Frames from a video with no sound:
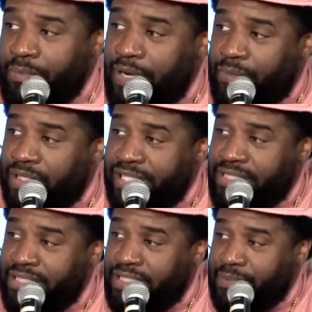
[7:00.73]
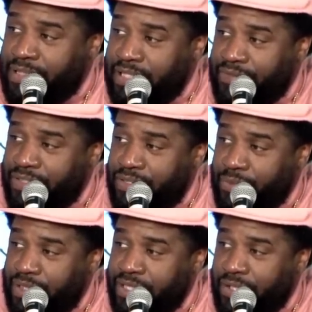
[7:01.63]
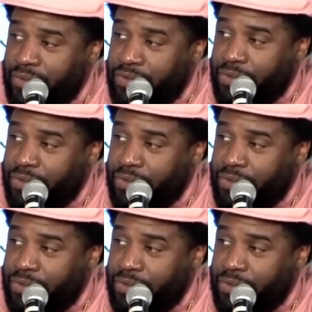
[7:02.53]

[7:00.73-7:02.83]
talk about relationship stuff that you really